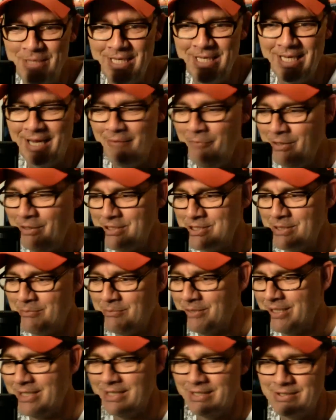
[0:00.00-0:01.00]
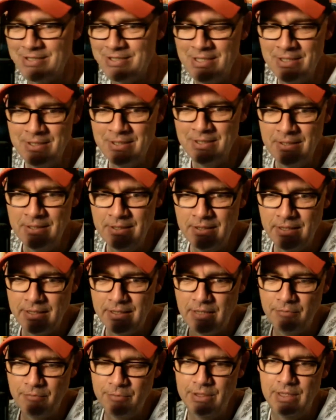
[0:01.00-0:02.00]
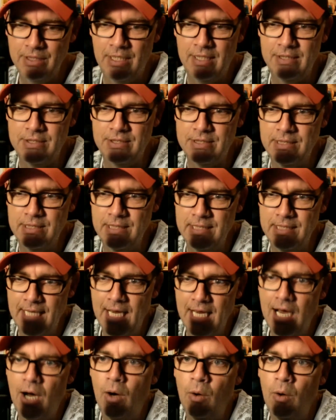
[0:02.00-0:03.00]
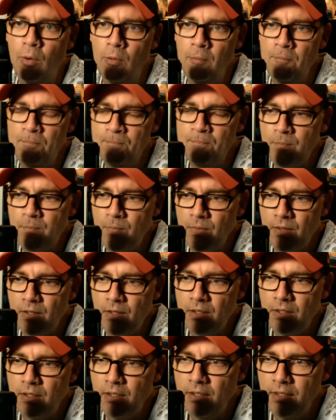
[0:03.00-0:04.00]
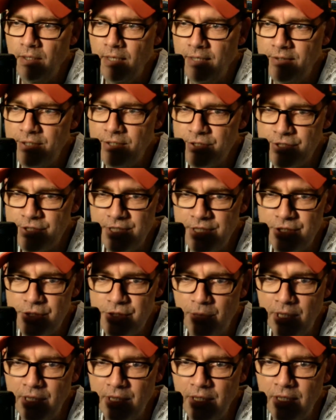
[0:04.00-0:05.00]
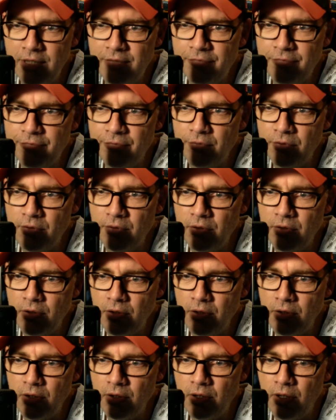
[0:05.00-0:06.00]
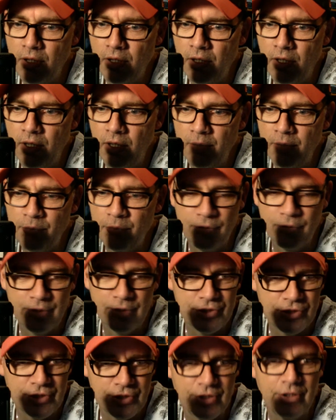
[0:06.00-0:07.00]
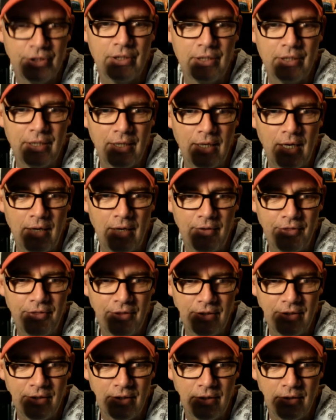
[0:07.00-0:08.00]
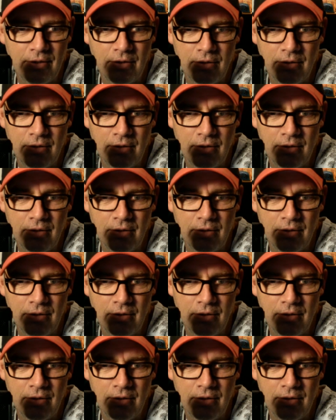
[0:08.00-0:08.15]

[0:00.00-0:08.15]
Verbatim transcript: I want somebody that's like I realized now at this age of my life, uh, I'm Christian, and I think mm-hmm.